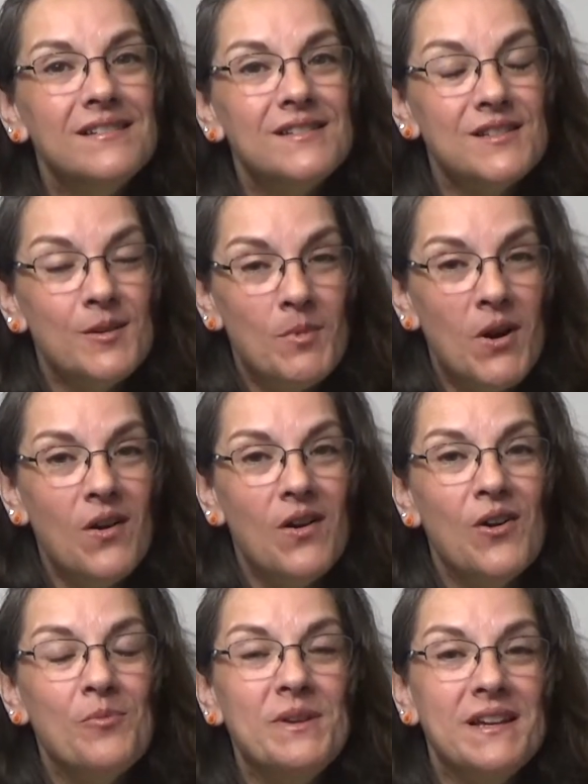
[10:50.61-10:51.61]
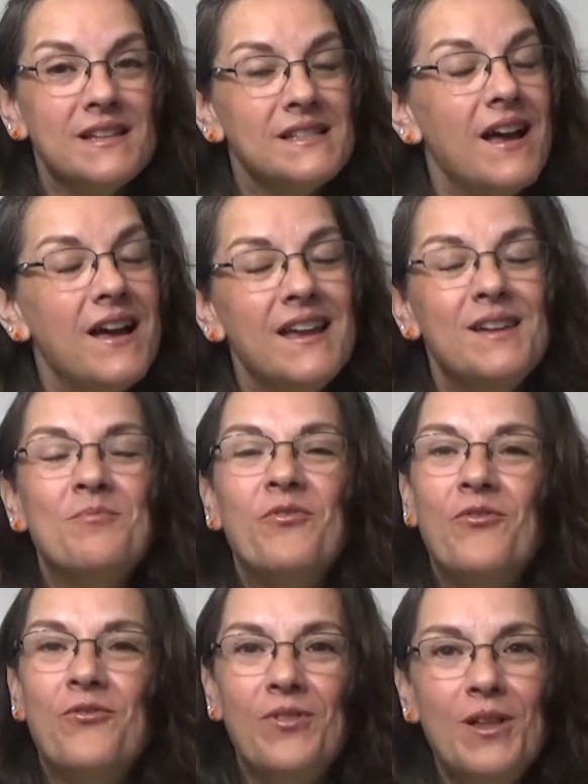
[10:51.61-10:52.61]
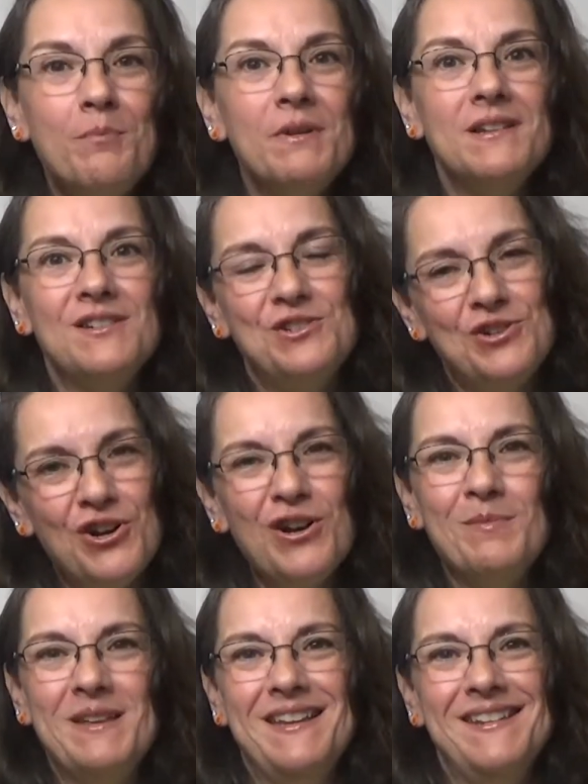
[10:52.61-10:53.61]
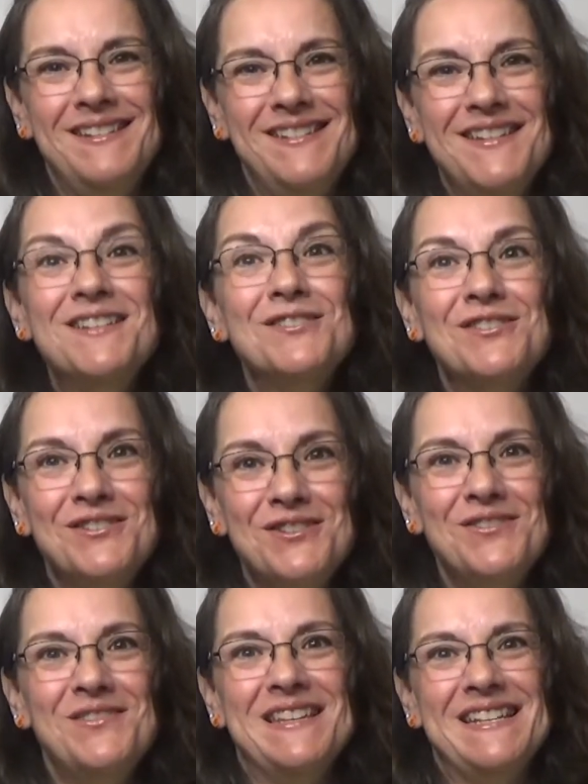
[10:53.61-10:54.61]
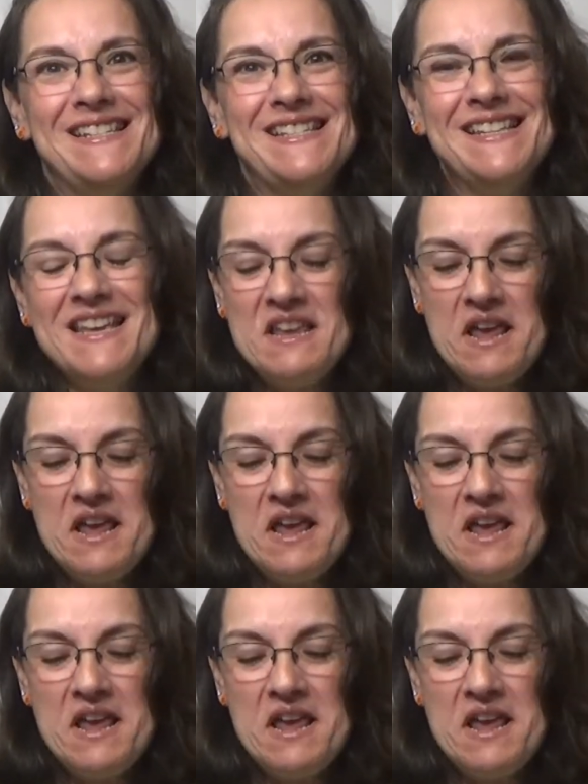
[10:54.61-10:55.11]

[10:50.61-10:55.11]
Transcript: tomorrow, because I am flipping determined to do this.